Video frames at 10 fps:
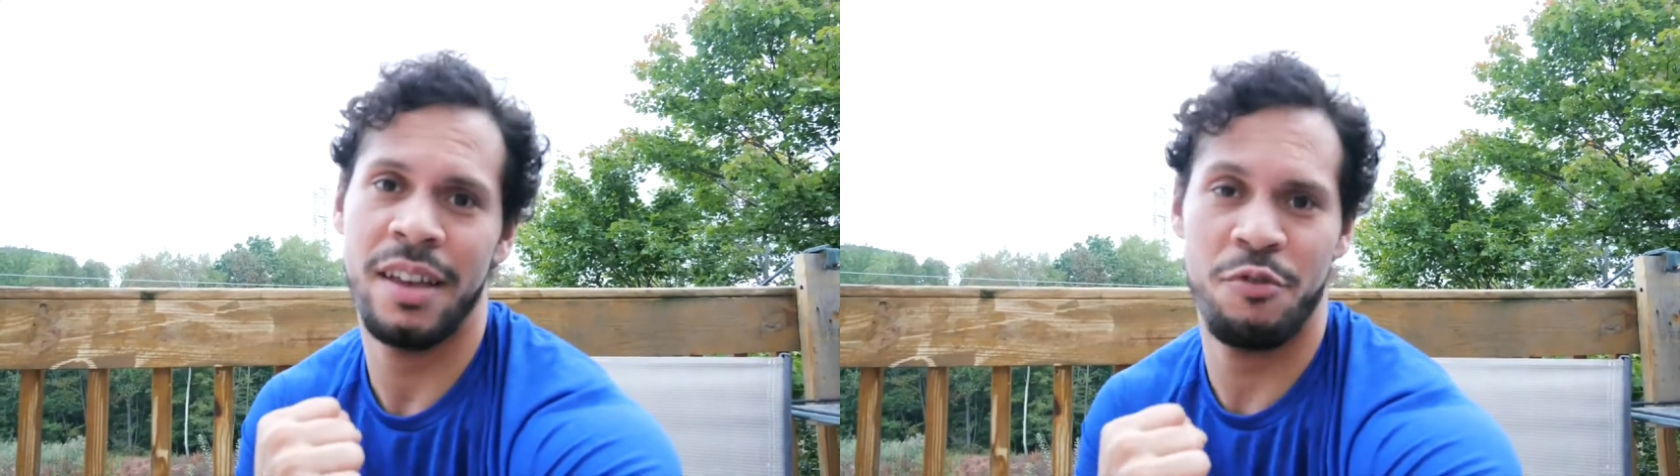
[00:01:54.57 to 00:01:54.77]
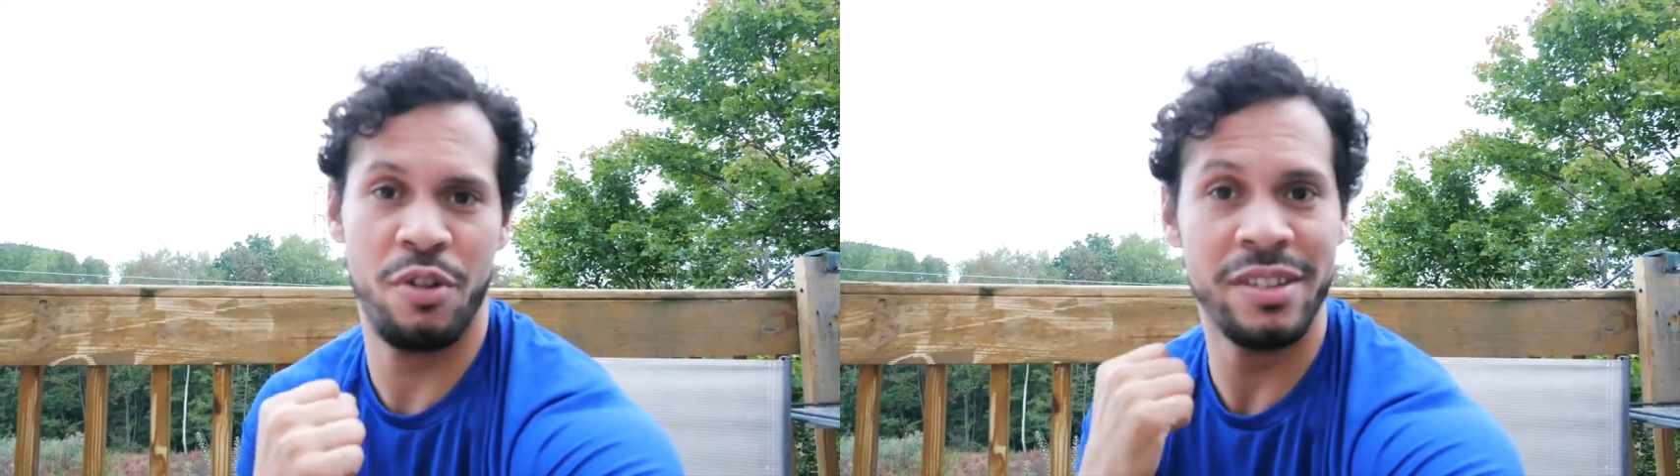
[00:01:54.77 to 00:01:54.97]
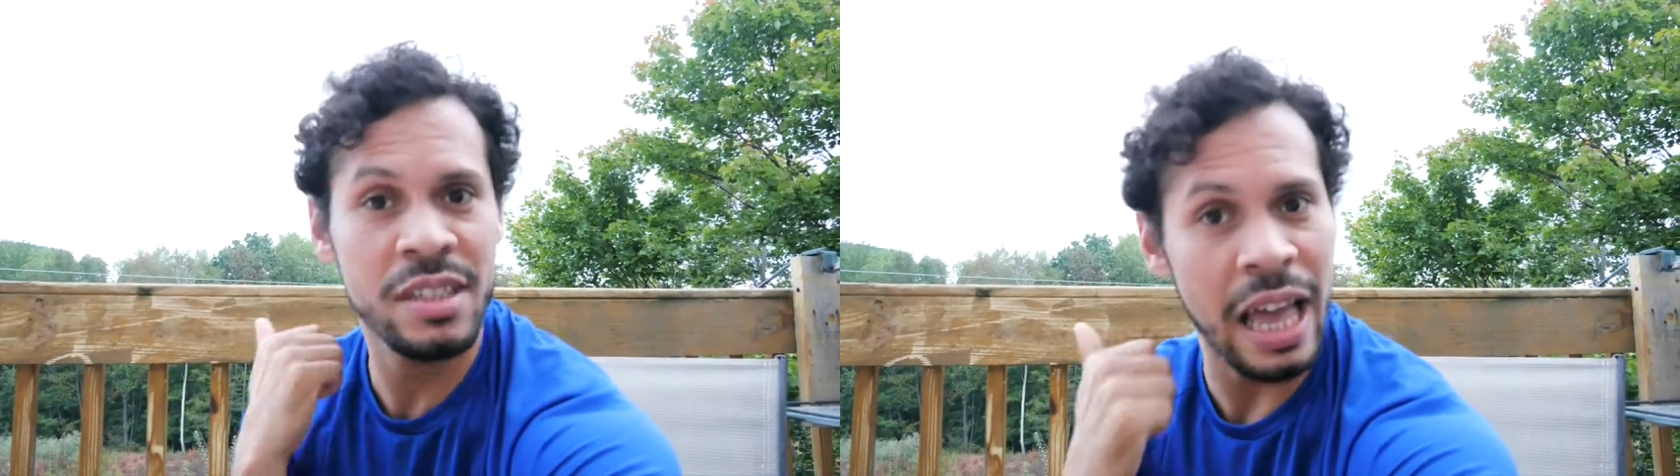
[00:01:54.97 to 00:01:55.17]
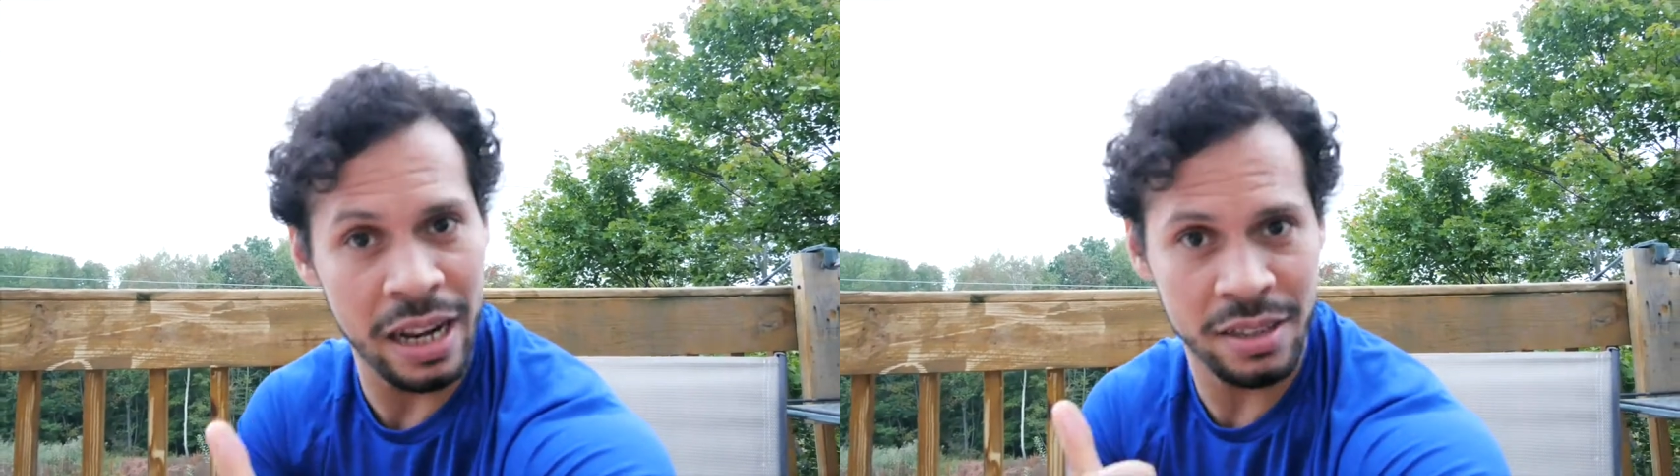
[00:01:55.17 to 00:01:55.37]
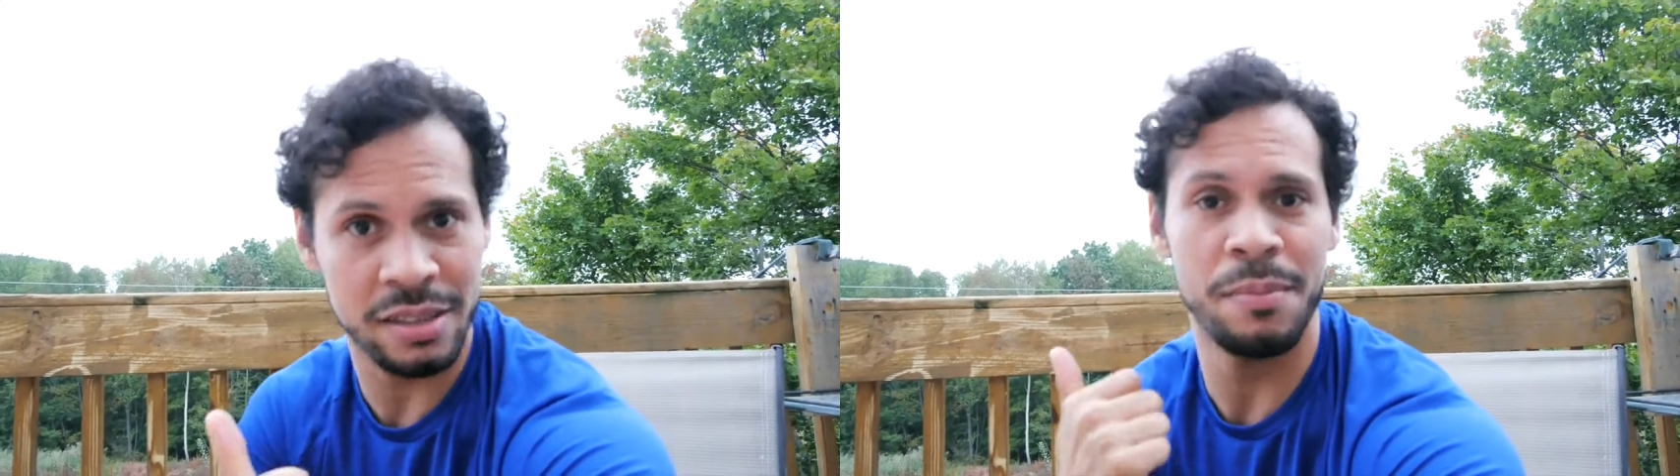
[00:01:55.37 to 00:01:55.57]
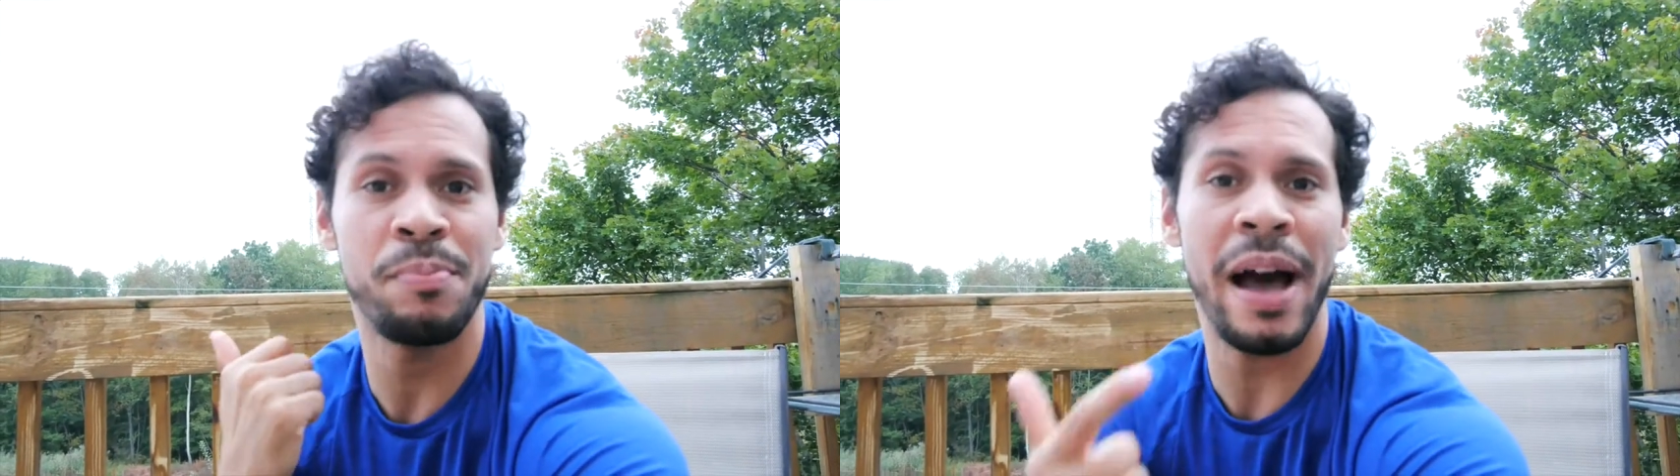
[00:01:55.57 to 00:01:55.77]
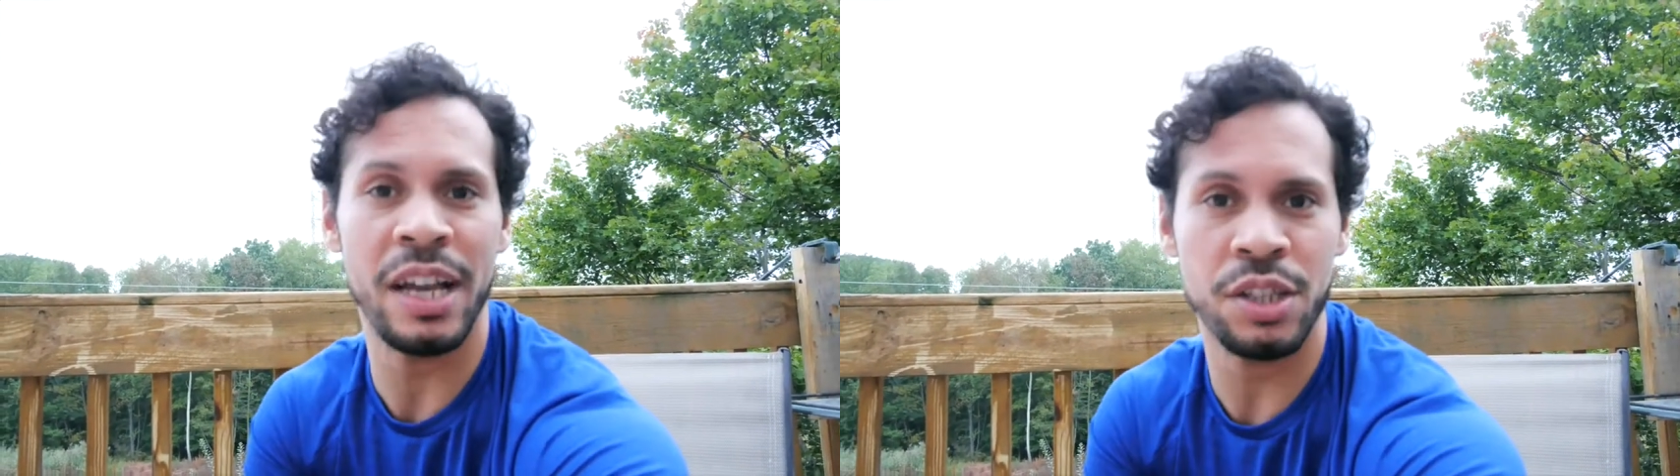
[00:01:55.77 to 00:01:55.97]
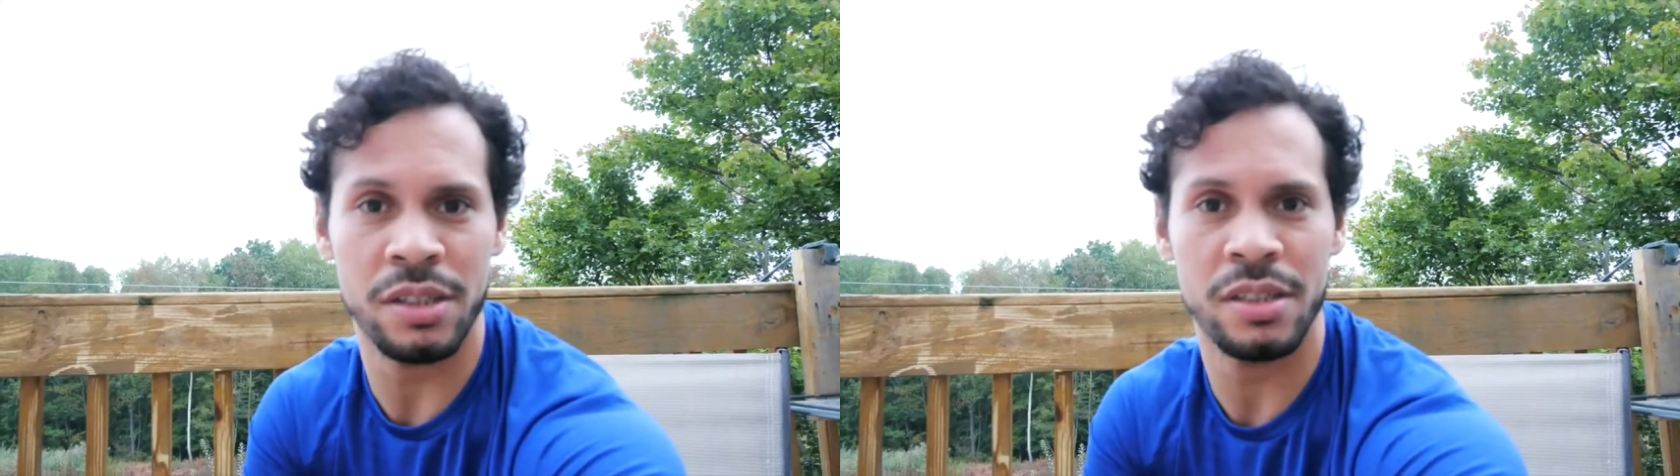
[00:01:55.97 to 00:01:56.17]
you're talented,
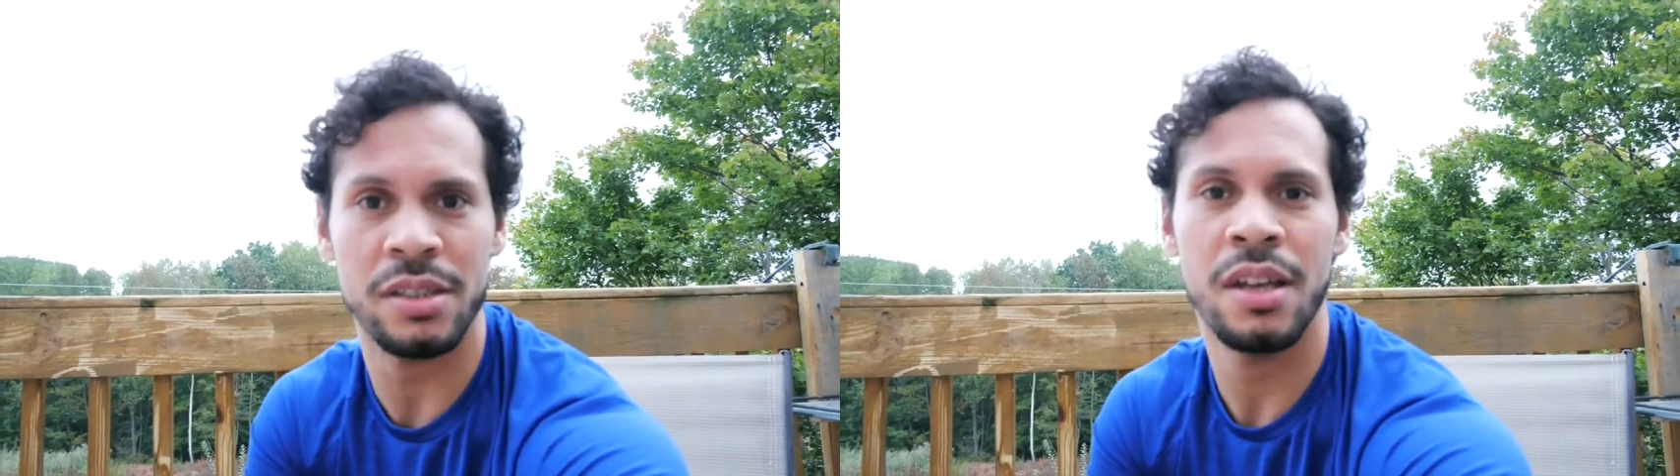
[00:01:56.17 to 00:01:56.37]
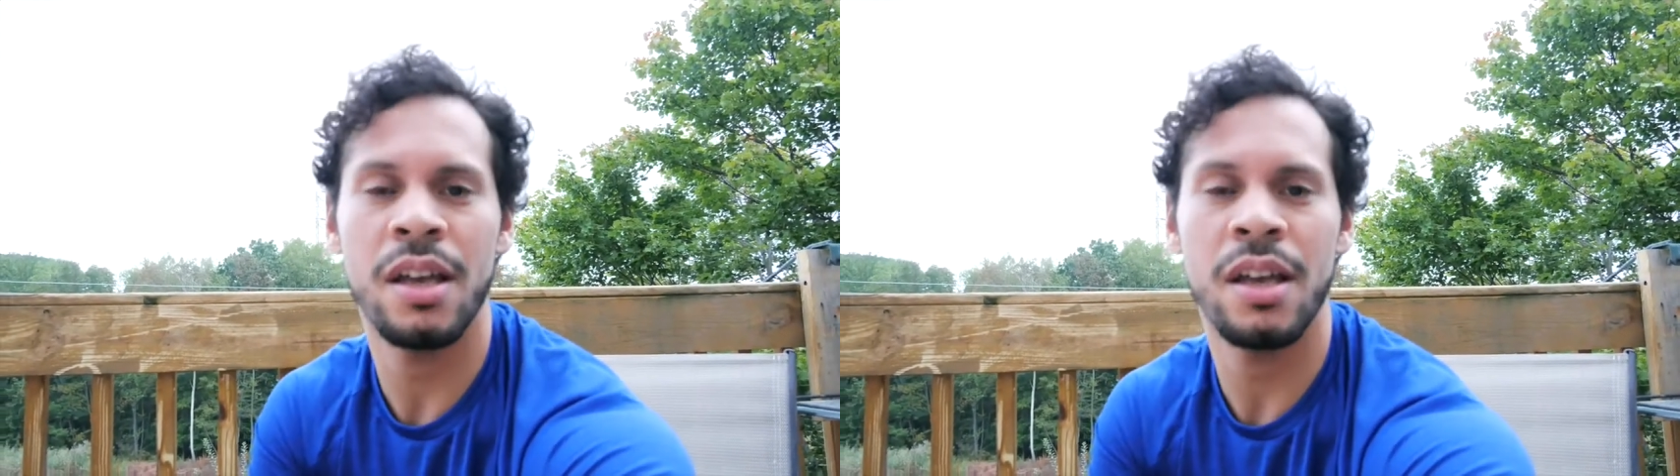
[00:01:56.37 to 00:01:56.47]
passionate,